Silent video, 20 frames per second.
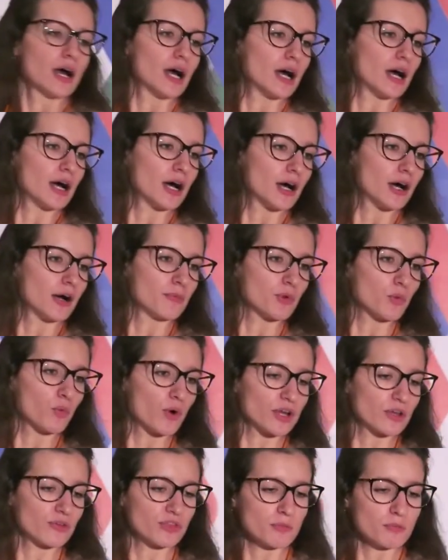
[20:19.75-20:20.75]

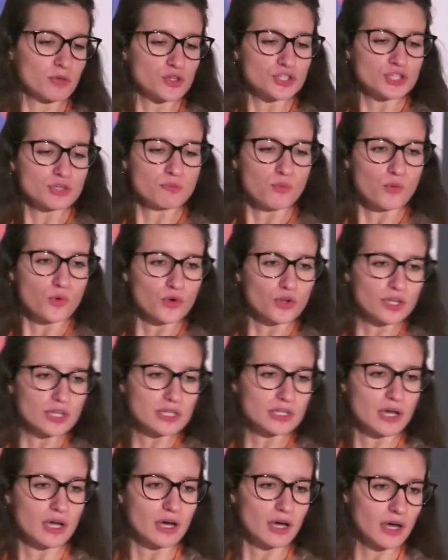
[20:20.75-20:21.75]
One of the most
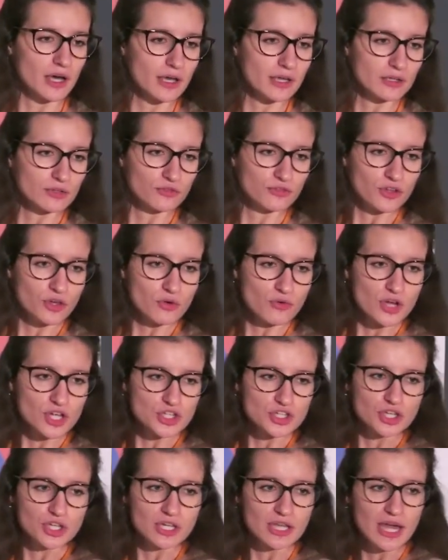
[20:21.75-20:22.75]
important
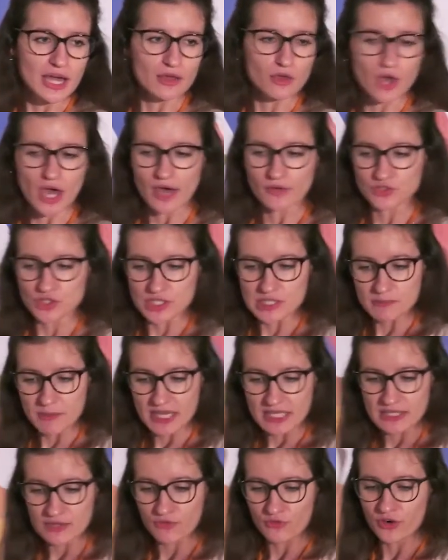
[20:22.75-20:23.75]
configuration that you have to
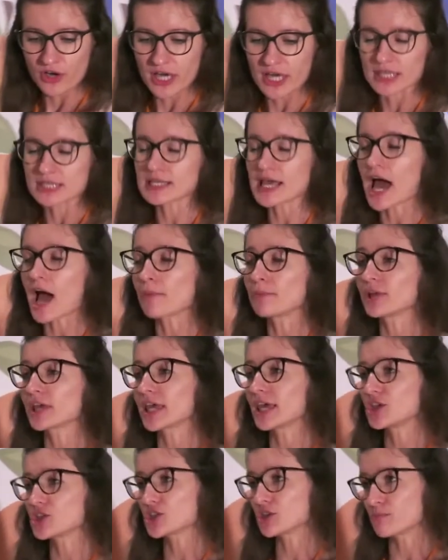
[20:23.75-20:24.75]
specify is
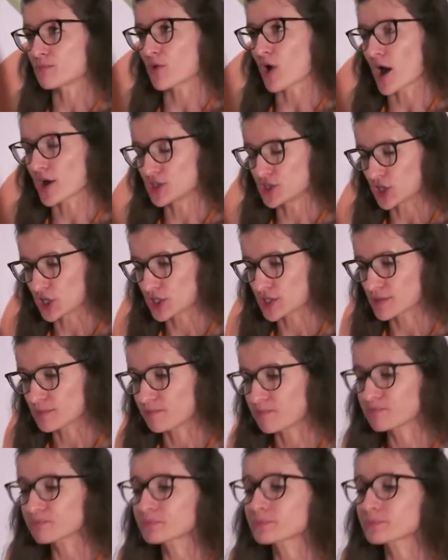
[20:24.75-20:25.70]
application project.